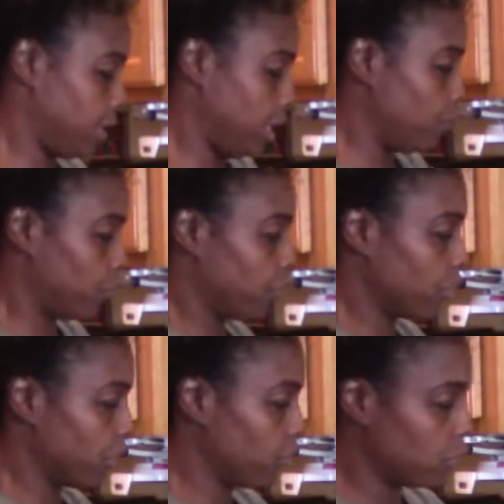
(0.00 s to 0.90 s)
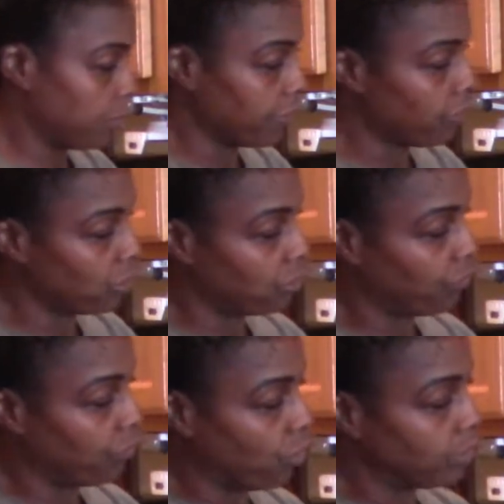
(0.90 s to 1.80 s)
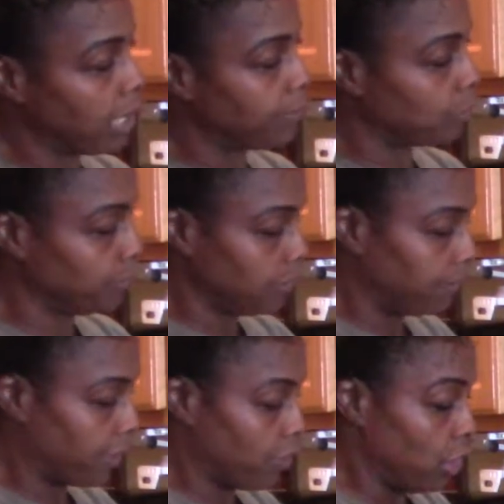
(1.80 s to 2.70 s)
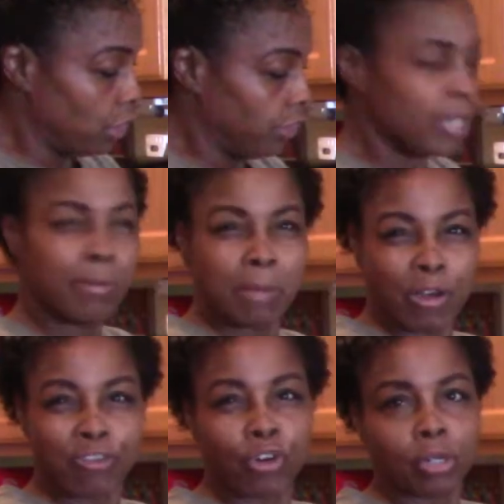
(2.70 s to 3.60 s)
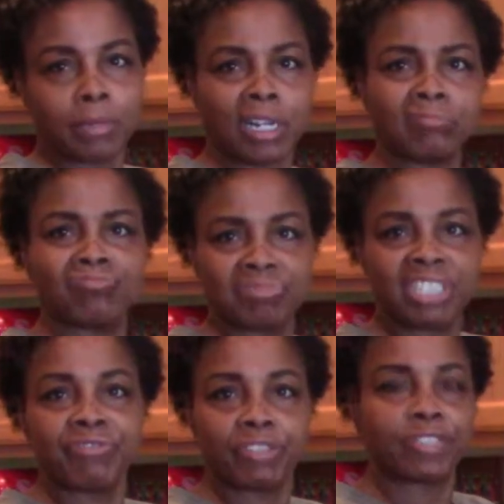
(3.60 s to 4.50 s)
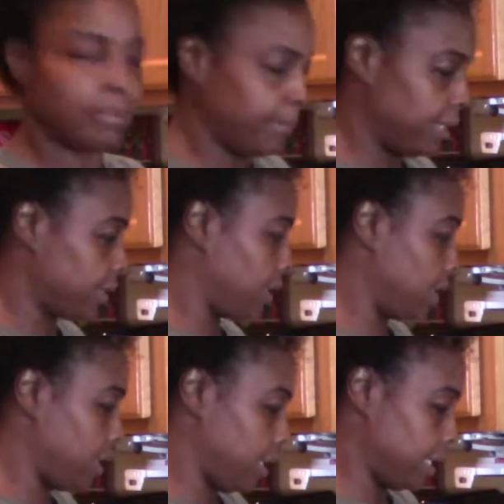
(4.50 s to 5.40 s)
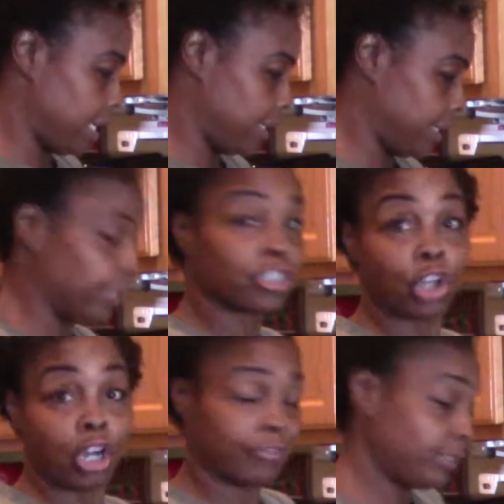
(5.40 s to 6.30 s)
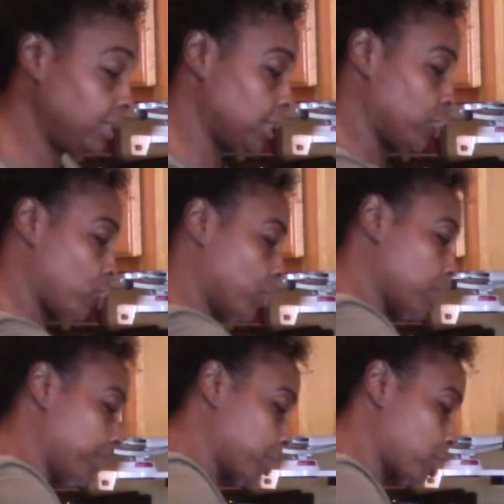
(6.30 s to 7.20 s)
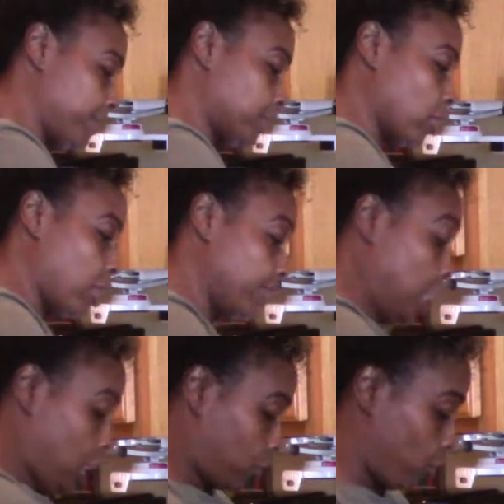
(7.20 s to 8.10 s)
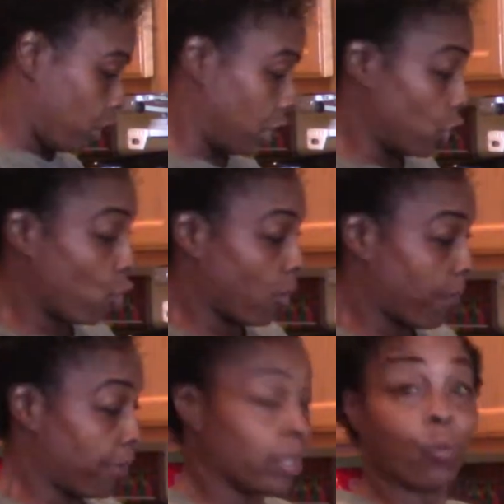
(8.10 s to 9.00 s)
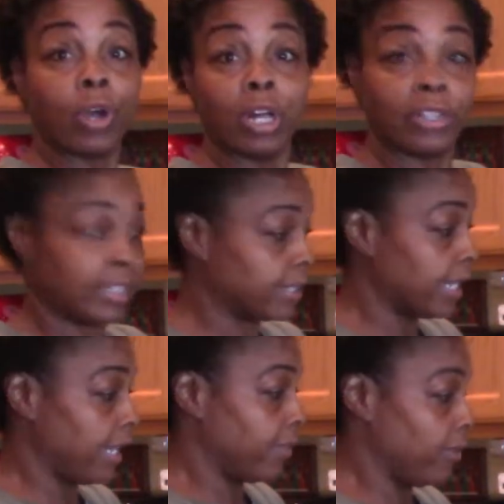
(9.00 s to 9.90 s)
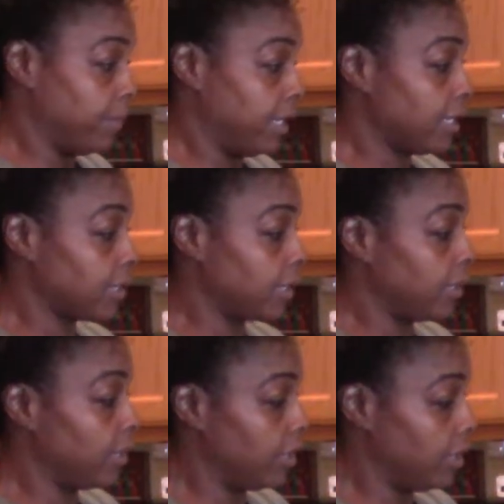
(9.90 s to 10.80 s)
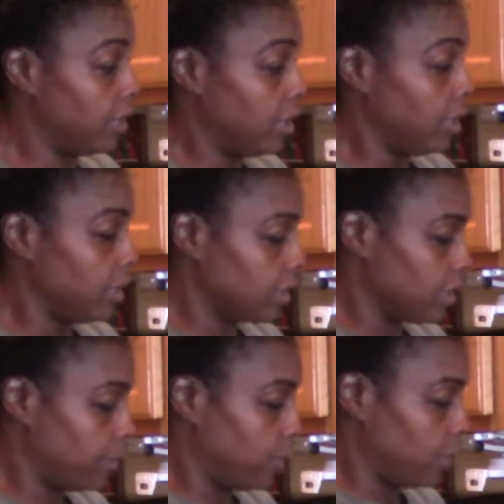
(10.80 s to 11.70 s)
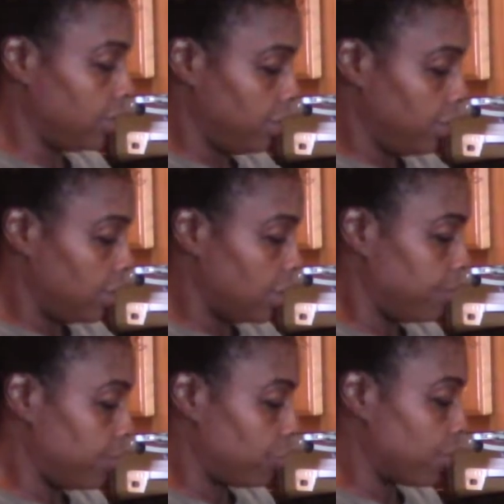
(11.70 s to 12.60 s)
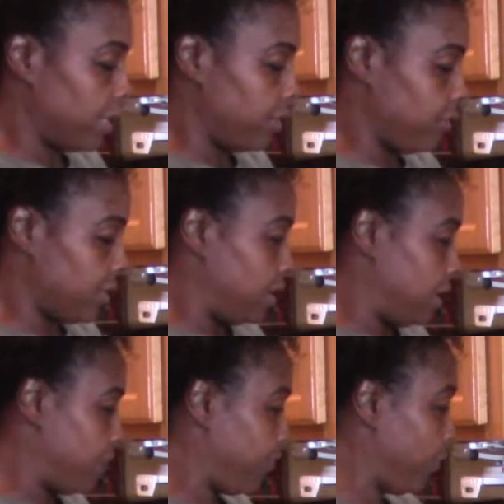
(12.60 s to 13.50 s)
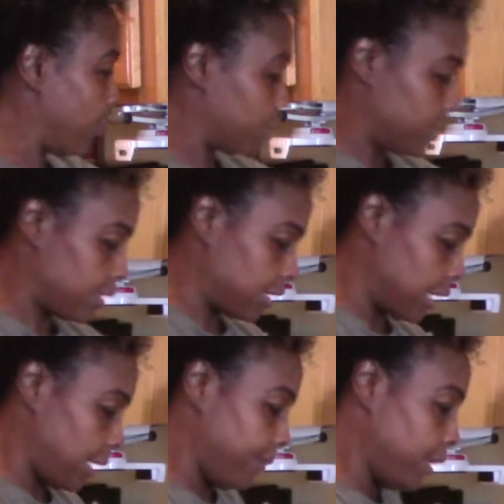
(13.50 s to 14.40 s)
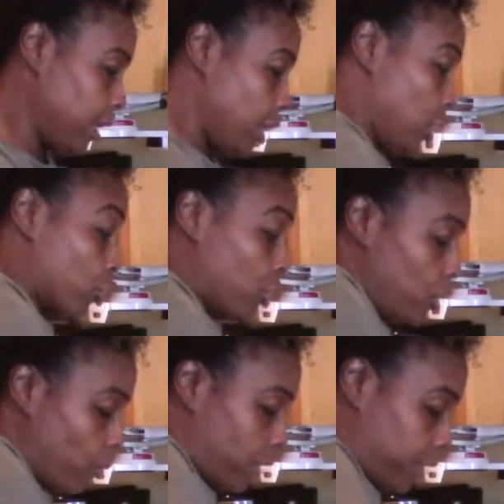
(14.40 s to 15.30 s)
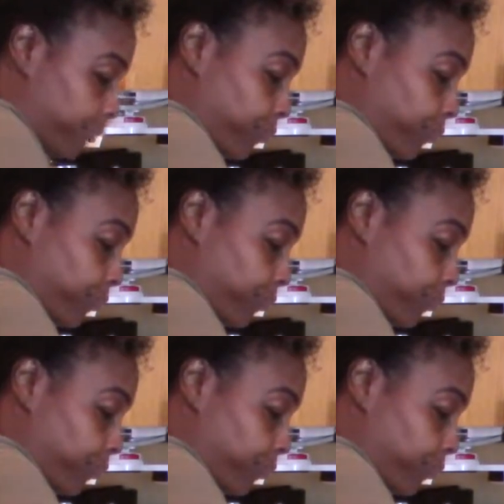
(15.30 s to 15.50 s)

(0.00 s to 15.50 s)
What you're going to do is put those 4 tablespoons of butter, leave them out for about 10-15 minutes to get nice and softened, because you want the butter to be soft so you can incorporate it well inside your mix. I'm going to try using the fork this time. So you want to